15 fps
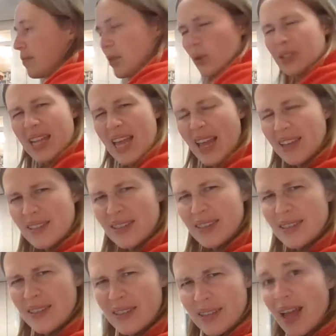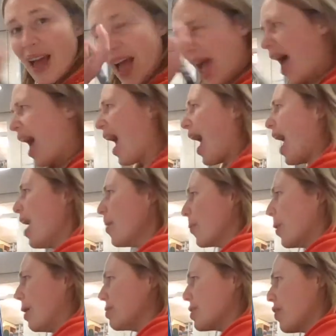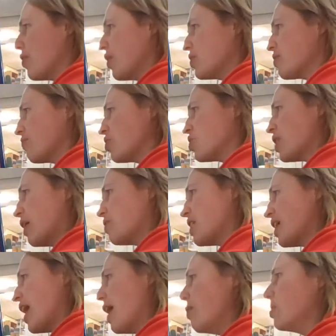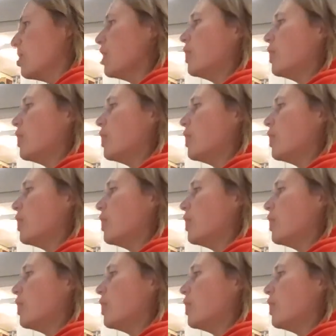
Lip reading: What's next? Ah. Well done, those of you shouting out.